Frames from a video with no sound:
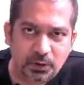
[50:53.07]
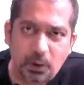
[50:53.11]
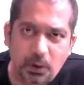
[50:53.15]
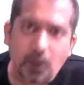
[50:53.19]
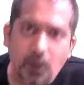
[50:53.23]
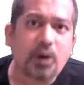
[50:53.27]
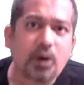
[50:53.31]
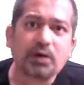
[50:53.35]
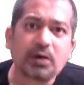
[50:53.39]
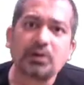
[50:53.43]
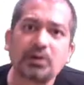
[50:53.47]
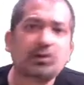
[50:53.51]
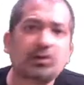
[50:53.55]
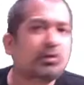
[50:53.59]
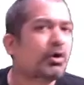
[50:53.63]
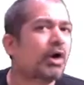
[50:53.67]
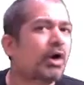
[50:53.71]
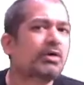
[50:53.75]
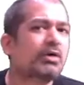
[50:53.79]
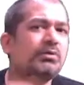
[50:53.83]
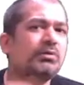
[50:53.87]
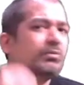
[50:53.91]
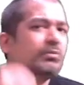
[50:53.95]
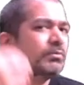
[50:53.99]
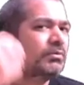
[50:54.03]
Or
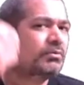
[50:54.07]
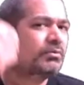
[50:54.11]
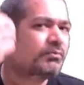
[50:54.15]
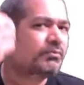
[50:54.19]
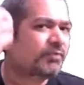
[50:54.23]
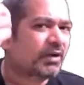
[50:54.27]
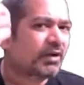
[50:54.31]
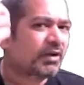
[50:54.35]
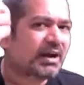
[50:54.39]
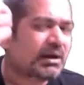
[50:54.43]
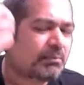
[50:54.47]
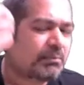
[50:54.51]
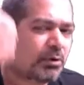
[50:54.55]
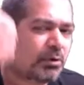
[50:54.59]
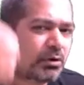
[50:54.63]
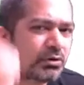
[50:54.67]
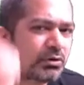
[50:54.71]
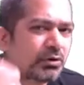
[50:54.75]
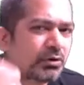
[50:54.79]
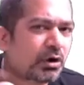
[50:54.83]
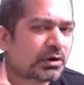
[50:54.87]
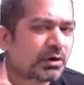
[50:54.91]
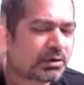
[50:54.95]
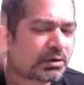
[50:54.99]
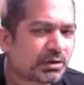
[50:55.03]
not, forget about
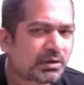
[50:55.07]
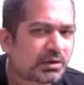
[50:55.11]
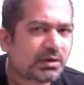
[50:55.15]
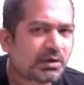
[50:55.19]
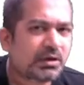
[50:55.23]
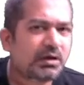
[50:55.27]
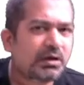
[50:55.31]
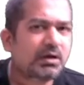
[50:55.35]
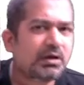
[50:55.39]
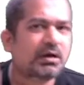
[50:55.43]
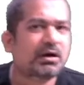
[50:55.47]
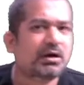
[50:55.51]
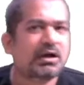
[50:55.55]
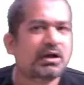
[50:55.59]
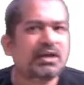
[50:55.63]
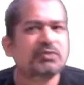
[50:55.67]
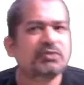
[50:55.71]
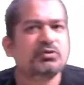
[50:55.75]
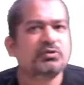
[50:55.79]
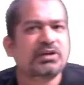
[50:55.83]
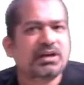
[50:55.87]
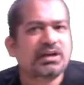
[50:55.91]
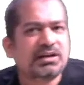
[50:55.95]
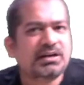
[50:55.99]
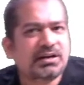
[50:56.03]
not
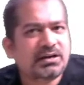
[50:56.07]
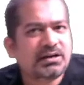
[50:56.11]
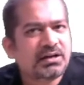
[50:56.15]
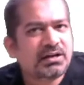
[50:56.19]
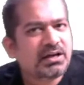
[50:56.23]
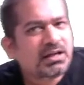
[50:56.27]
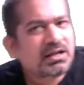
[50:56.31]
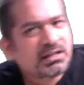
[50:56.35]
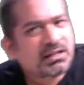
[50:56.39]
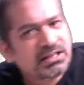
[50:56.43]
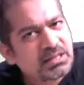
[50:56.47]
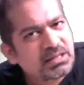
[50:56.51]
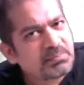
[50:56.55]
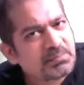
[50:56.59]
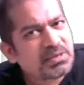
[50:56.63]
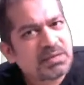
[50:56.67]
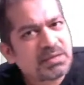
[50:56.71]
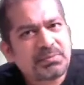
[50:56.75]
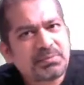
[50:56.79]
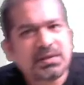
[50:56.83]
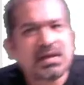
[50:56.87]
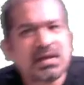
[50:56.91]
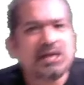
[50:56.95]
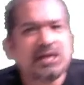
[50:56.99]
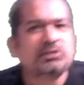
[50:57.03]
educated. They may
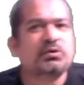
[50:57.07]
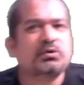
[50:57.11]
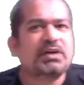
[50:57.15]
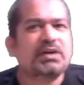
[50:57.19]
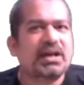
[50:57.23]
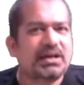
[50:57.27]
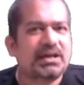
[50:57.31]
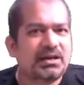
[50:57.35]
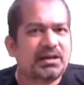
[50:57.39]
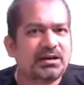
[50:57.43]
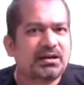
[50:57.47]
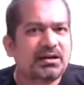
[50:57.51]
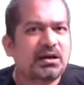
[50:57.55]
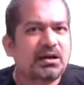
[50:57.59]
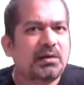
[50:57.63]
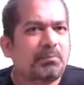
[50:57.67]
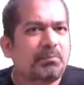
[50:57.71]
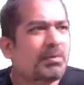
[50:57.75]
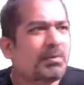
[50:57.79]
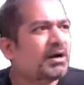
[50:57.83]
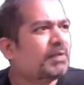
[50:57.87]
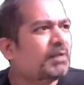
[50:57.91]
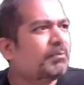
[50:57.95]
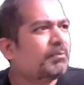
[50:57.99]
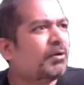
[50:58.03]
be educated,
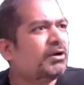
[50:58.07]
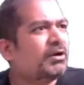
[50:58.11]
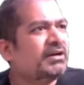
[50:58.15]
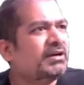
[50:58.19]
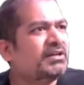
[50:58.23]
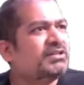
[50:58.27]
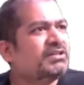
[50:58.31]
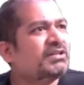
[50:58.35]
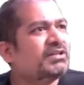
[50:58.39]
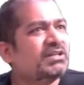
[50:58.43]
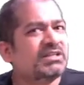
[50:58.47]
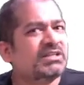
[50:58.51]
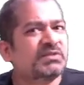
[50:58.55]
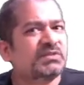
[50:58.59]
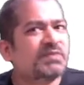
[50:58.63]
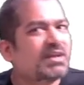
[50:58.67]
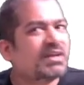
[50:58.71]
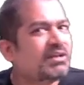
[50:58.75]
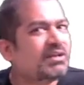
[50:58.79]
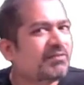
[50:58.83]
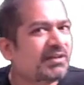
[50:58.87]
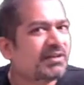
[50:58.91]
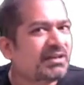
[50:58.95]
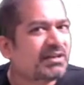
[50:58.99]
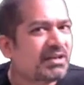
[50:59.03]
but a politician is
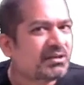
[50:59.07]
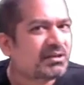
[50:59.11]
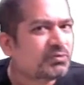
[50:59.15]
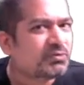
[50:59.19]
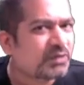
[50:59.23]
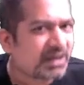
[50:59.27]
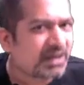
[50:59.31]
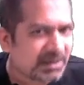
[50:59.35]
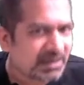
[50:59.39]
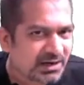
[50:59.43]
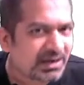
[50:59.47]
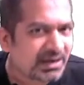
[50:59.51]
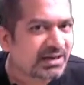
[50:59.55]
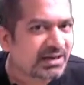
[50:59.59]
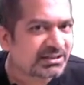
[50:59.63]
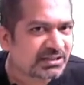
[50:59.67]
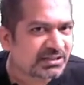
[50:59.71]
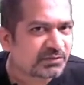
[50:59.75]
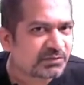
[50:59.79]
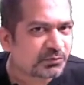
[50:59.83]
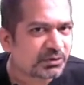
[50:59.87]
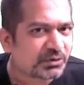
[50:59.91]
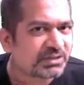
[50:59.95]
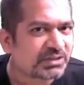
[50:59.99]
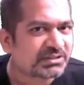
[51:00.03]
very educated, let's
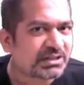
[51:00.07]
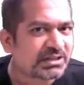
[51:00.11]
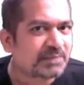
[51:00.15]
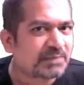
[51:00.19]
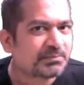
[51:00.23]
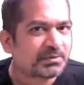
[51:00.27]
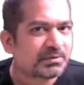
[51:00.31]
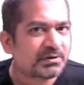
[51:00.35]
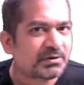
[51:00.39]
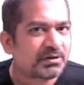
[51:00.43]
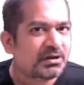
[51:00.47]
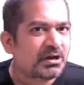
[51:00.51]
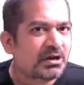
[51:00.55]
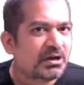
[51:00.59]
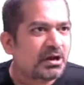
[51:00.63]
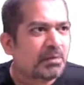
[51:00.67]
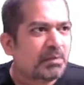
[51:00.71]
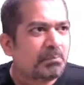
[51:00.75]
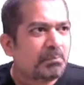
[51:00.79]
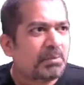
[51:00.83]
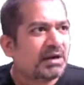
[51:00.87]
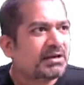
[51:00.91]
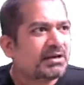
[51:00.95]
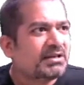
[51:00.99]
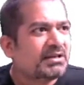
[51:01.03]
say for example,
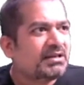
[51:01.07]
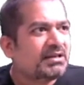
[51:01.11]
but